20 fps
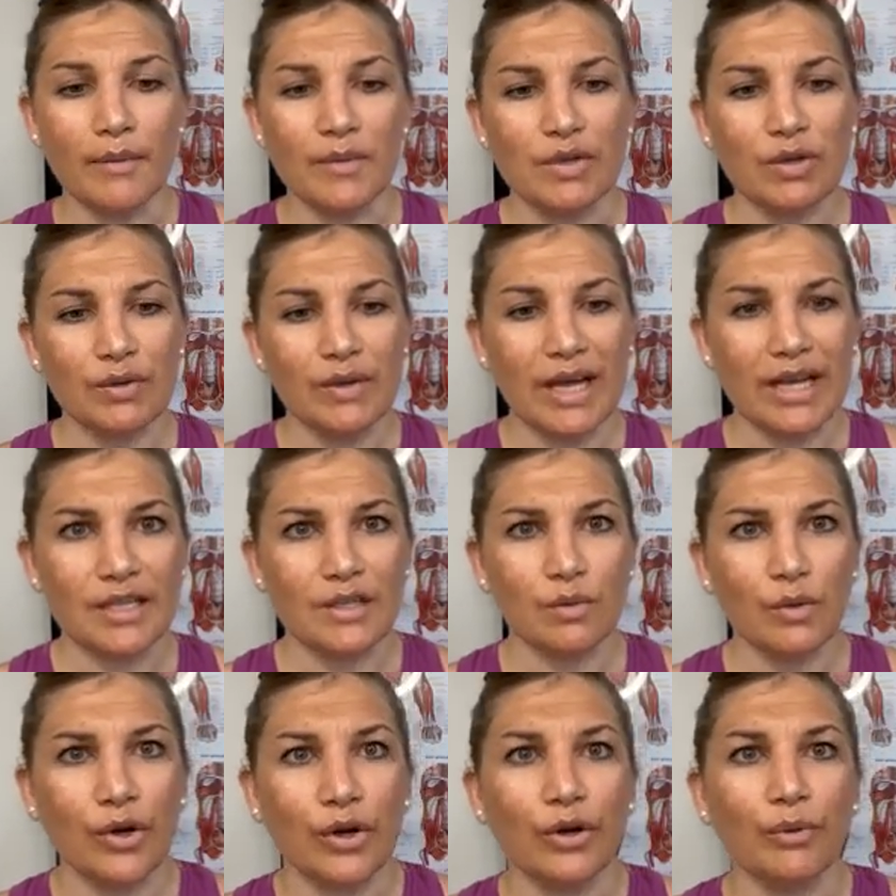So
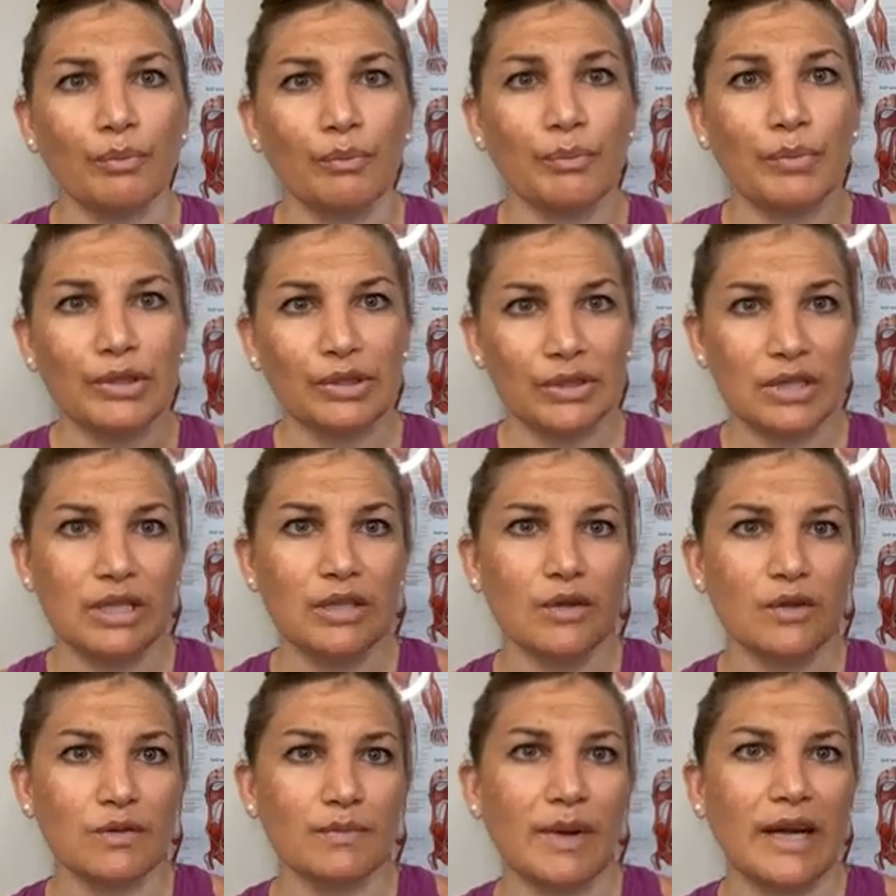that's where
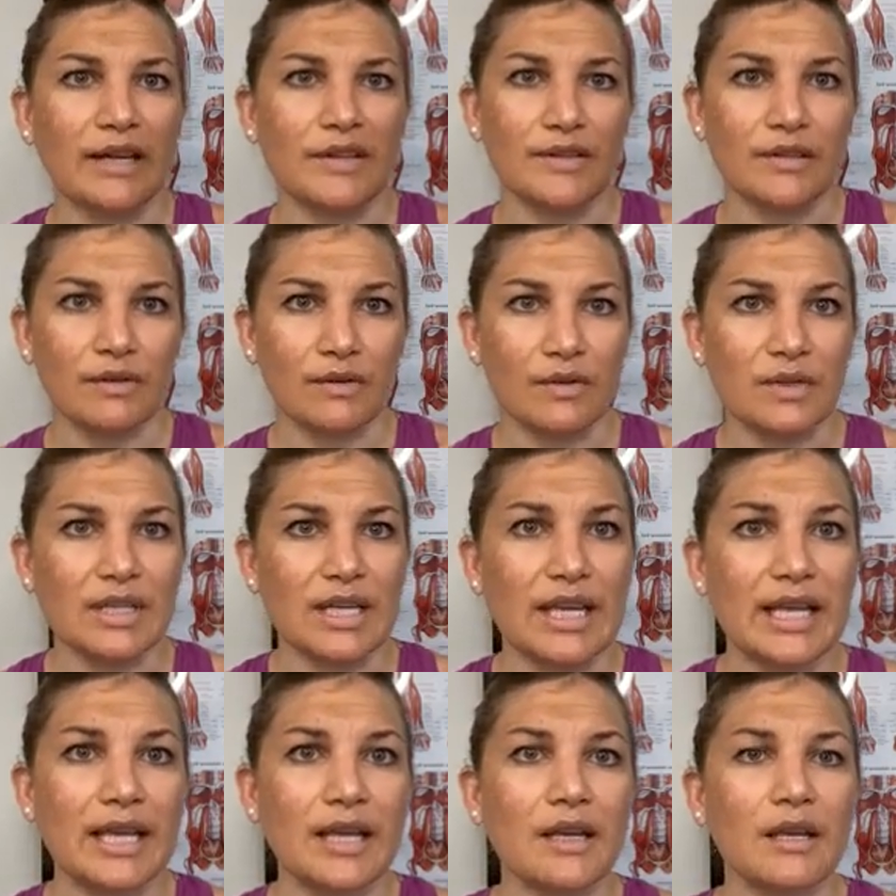building those milestones
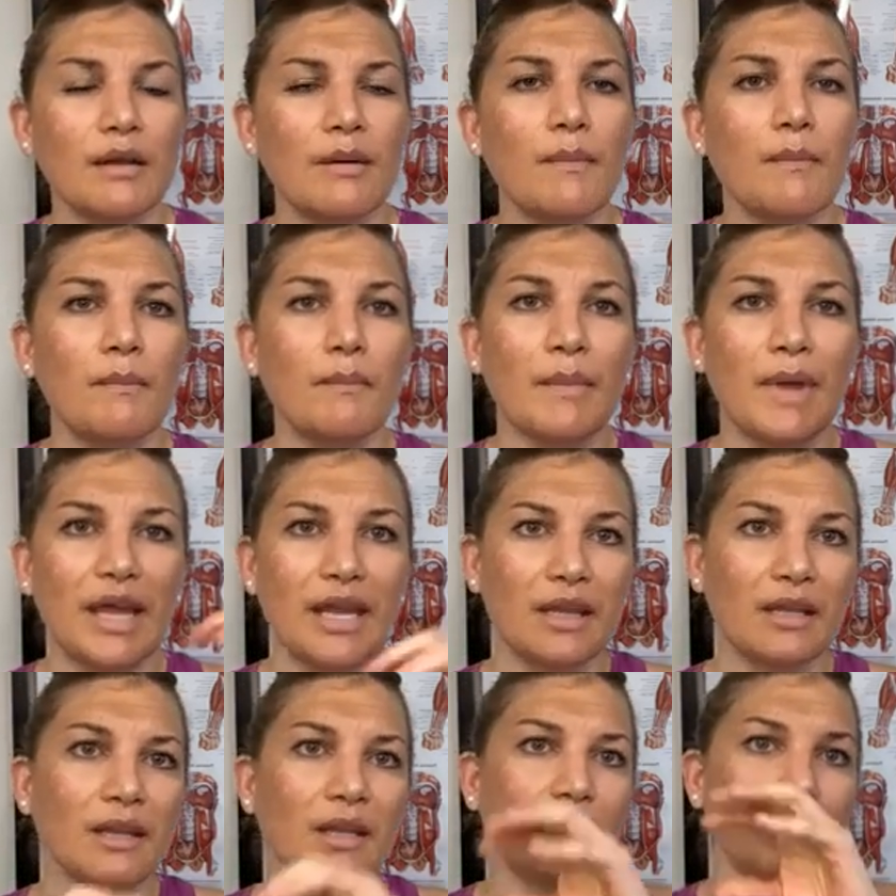in,
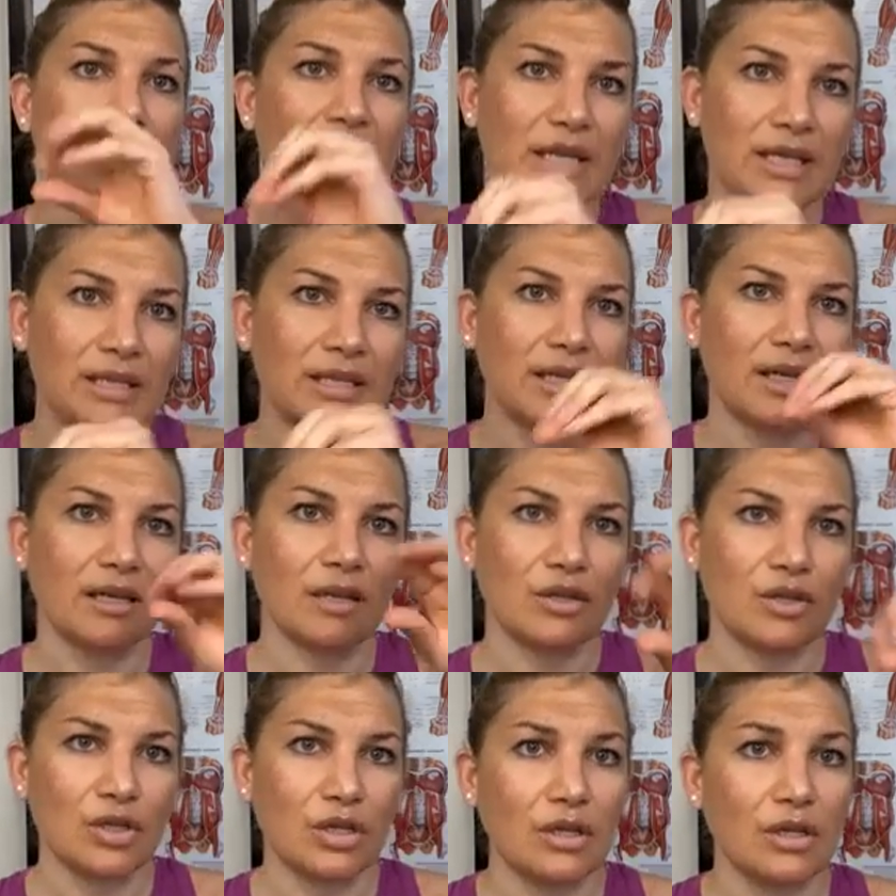making them easy and
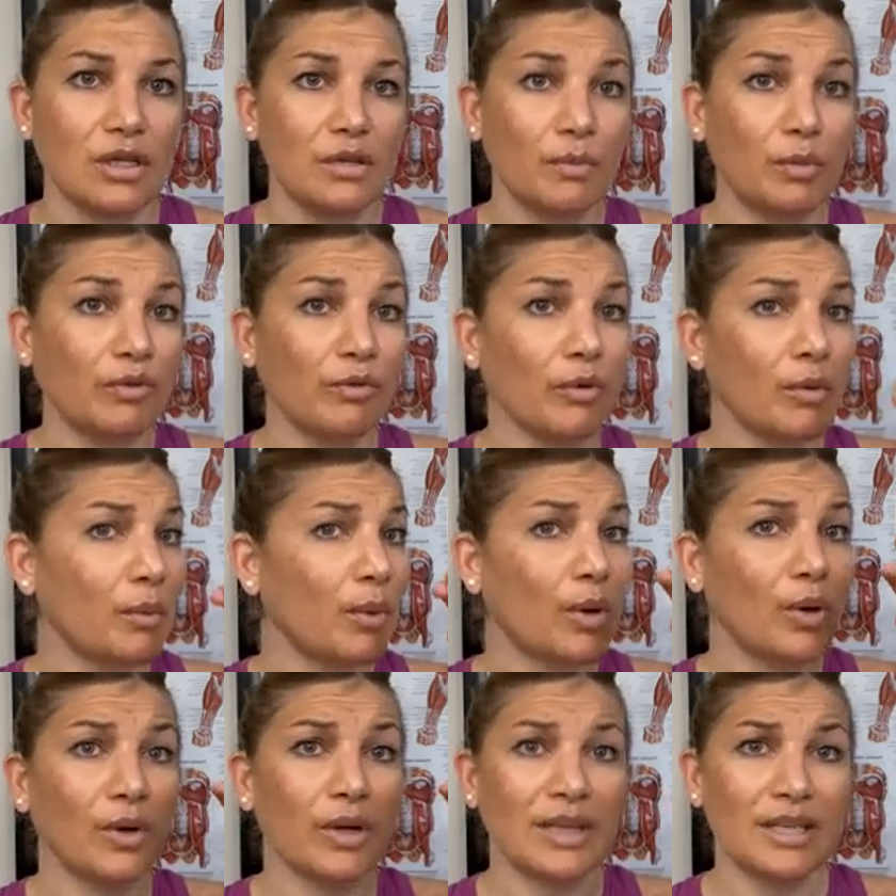
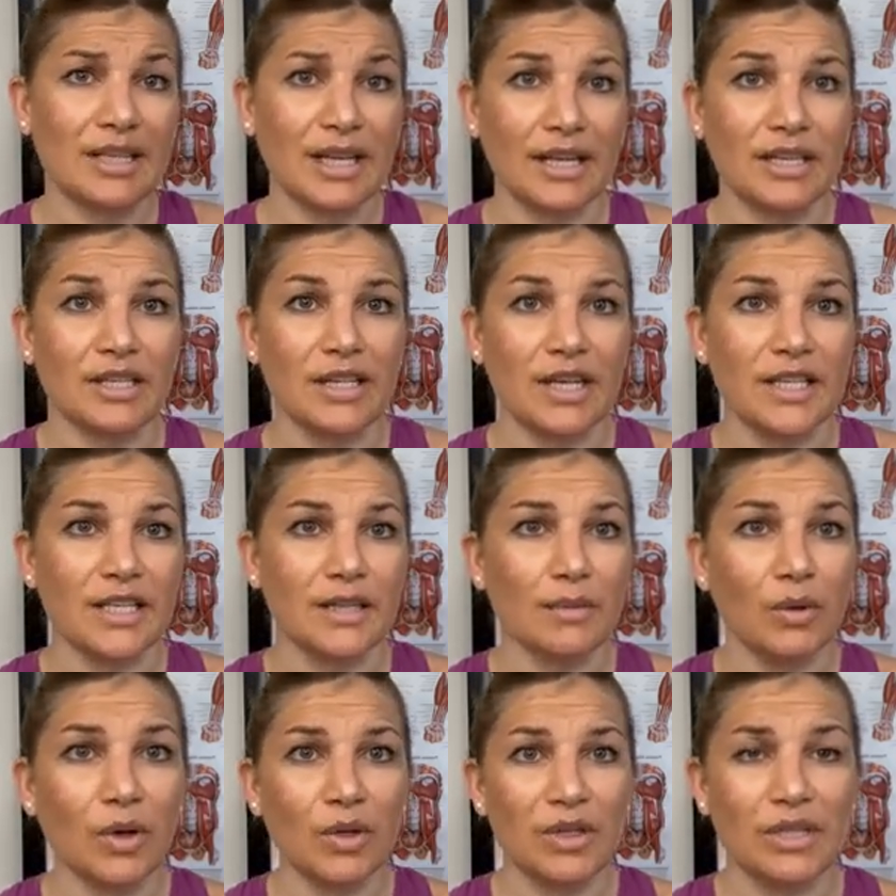achievable and
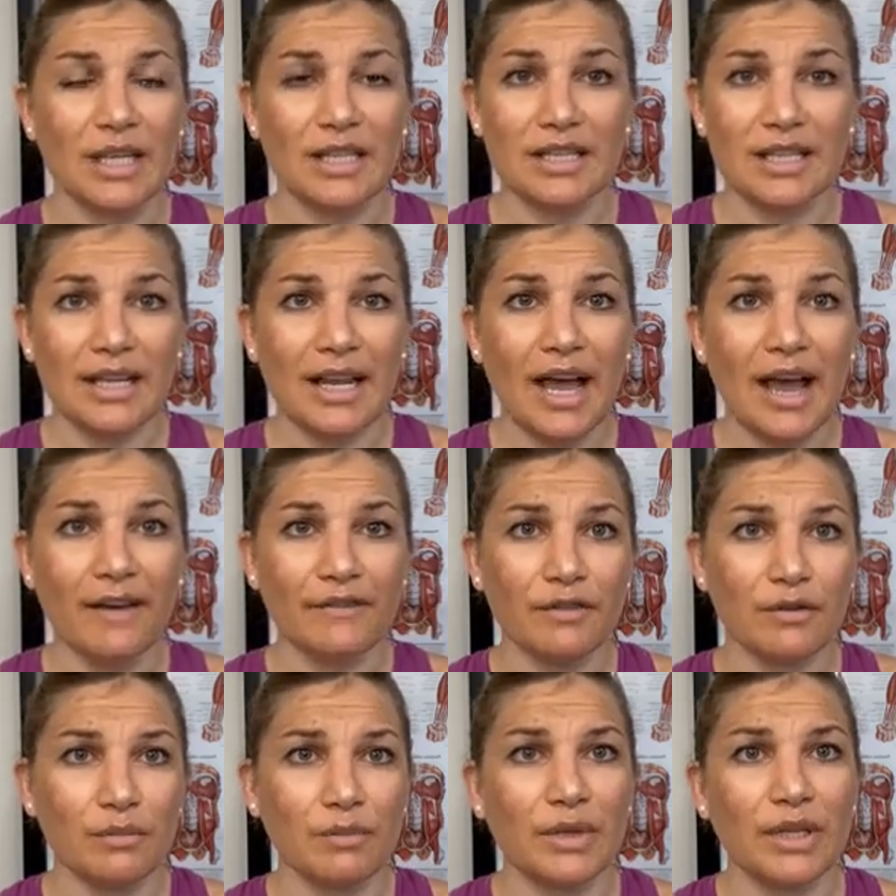digestible. It doesn't
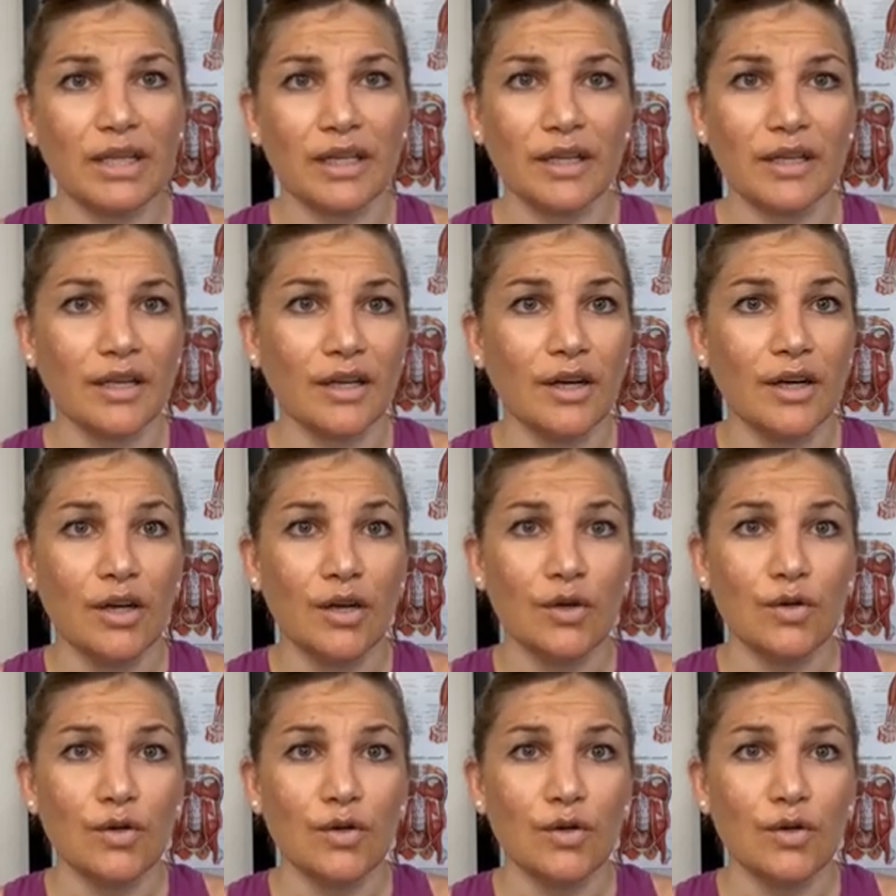have to be